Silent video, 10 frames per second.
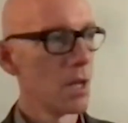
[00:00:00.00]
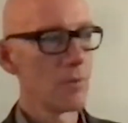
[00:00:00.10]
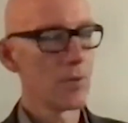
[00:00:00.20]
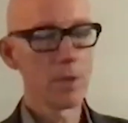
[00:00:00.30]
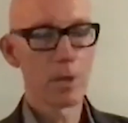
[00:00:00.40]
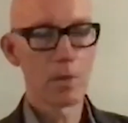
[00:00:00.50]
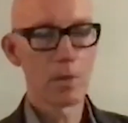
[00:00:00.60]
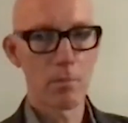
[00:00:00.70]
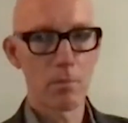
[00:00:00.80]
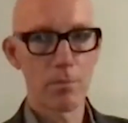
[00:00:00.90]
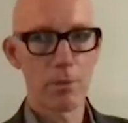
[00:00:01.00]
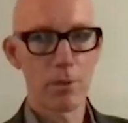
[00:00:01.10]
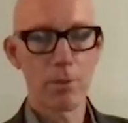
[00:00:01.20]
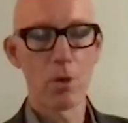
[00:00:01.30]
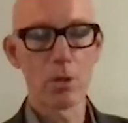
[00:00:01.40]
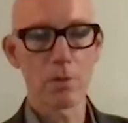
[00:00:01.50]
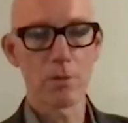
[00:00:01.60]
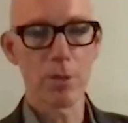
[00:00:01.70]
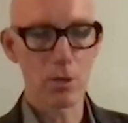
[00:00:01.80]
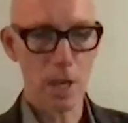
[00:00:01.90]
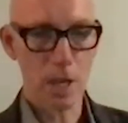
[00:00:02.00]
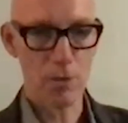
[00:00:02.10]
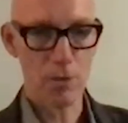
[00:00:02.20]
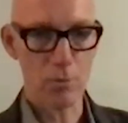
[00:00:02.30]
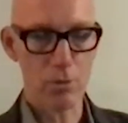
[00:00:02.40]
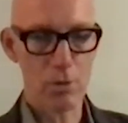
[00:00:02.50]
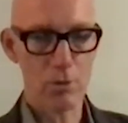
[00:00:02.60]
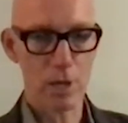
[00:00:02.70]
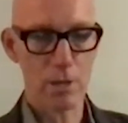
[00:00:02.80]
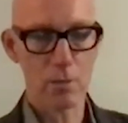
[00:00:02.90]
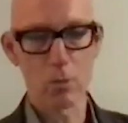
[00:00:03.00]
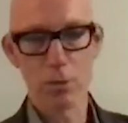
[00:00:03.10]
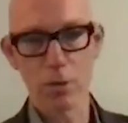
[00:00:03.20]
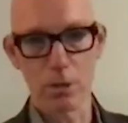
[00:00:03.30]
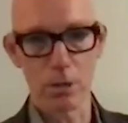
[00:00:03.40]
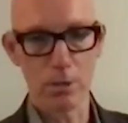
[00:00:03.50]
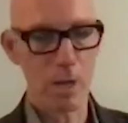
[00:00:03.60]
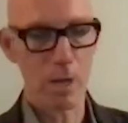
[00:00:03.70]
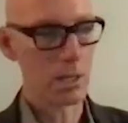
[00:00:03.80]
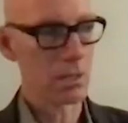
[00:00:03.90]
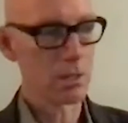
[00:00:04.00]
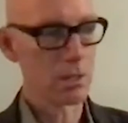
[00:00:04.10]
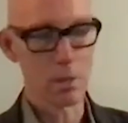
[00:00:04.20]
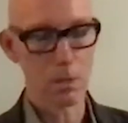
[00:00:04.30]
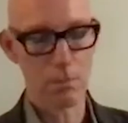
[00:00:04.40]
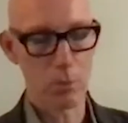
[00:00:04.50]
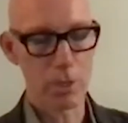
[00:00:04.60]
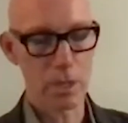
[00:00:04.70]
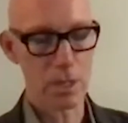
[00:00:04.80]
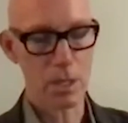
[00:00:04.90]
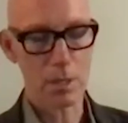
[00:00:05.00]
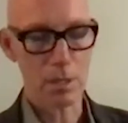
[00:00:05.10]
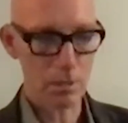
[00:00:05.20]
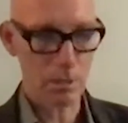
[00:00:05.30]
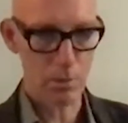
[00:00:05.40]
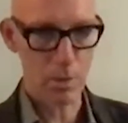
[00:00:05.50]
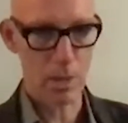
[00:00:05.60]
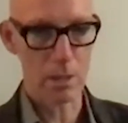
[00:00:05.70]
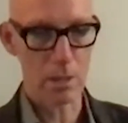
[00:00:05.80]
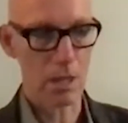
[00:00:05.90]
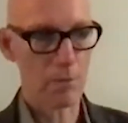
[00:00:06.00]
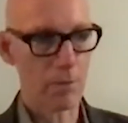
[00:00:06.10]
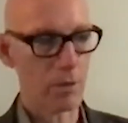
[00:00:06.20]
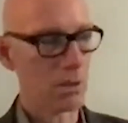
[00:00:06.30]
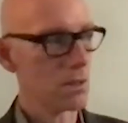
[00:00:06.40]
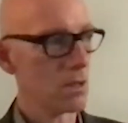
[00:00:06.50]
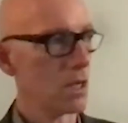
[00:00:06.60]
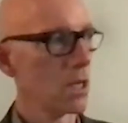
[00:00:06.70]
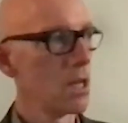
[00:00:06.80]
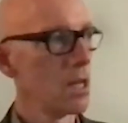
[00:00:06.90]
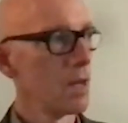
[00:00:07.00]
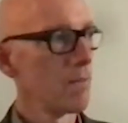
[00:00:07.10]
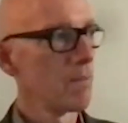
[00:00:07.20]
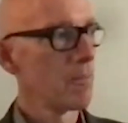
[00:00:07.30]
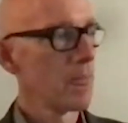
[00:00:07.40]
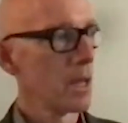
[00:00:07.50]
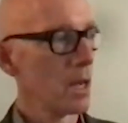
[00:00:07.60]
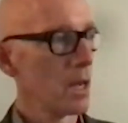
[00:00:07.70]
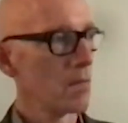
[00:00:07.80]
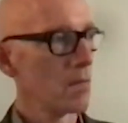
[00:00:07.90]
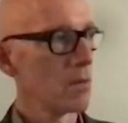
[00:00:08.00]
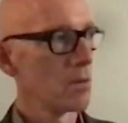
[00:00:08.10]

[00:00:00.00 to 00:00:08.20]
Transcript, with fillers: And for the proponents of those national projects, also the Lithuania, the Baltic states like Lithuania, Latvia, and Estonia, uh,